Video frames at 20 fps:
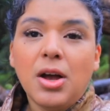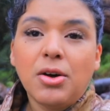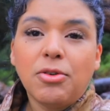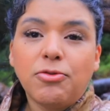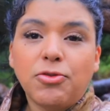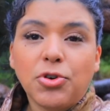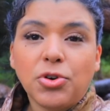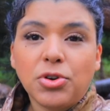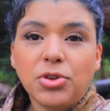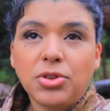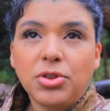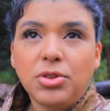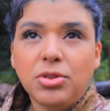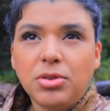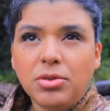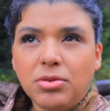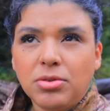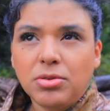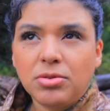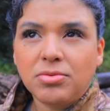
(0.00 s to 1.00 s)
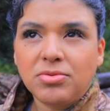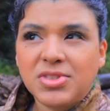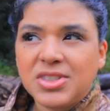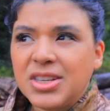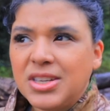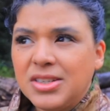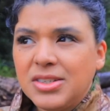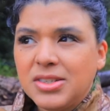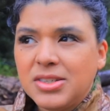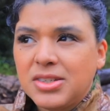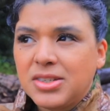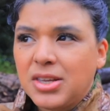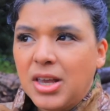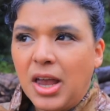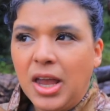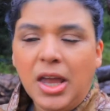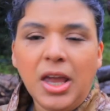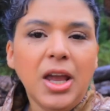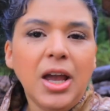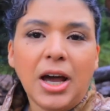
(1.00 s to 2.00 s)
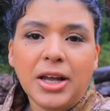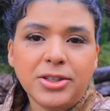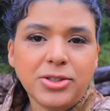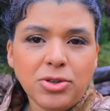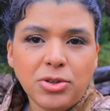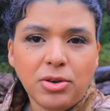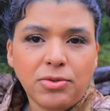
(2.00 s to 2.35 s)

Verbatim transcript: for since he got to